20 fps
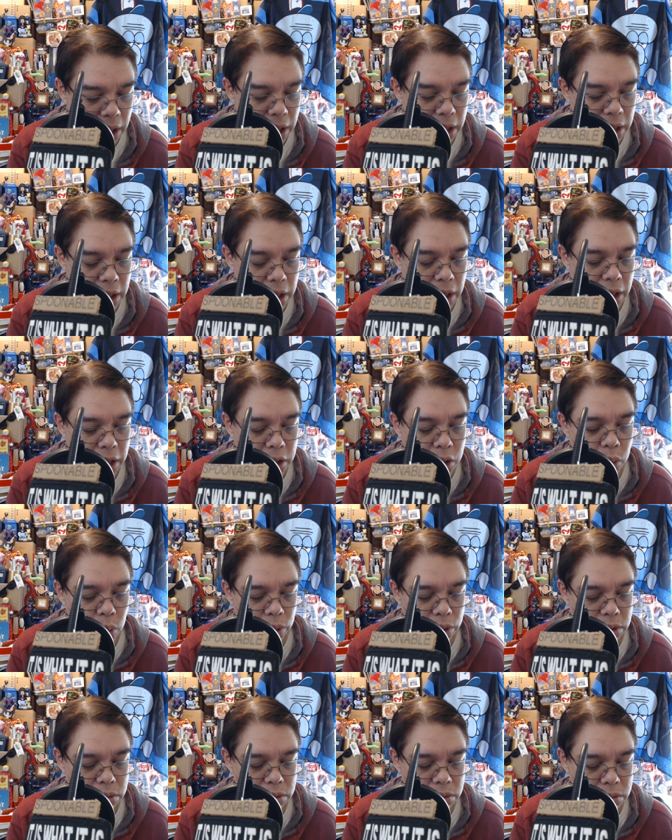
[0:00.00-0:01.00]
a new one
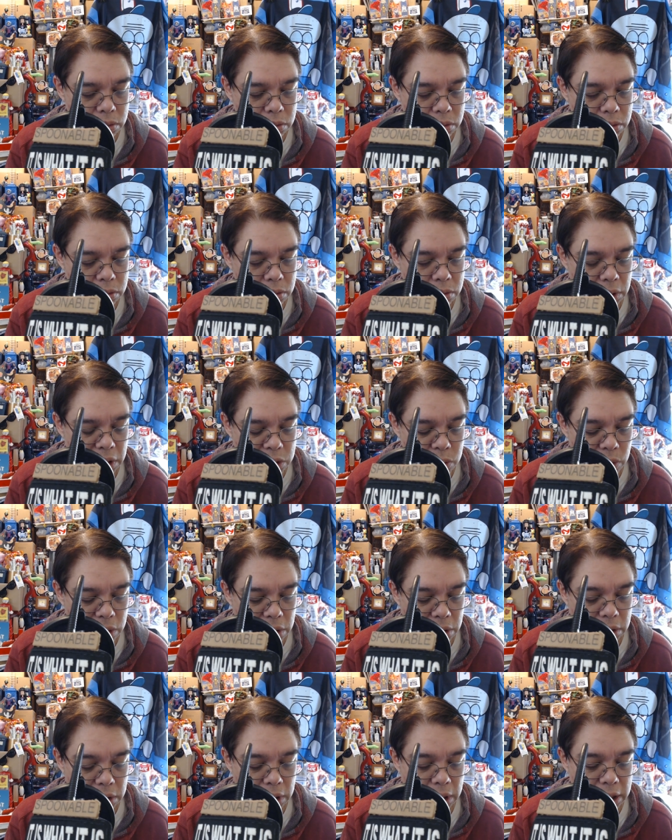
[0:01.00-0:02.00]
as well.
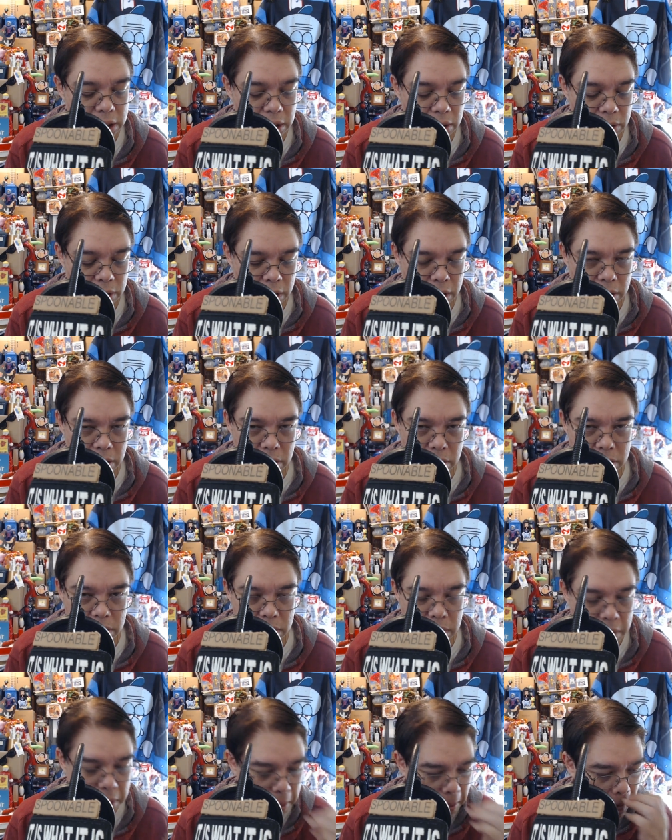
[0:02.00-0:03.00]
I thought, okay, I
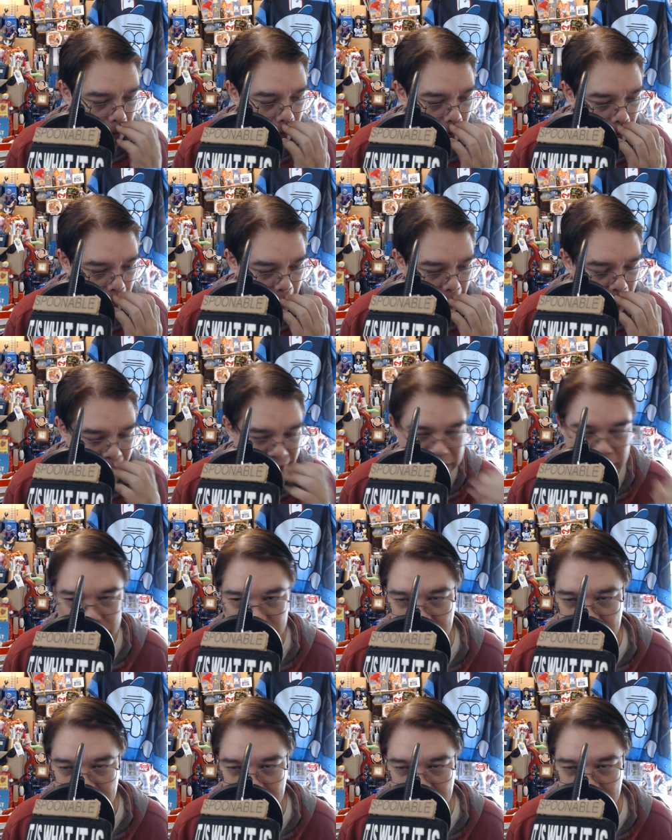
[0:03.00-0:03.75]
got these vintage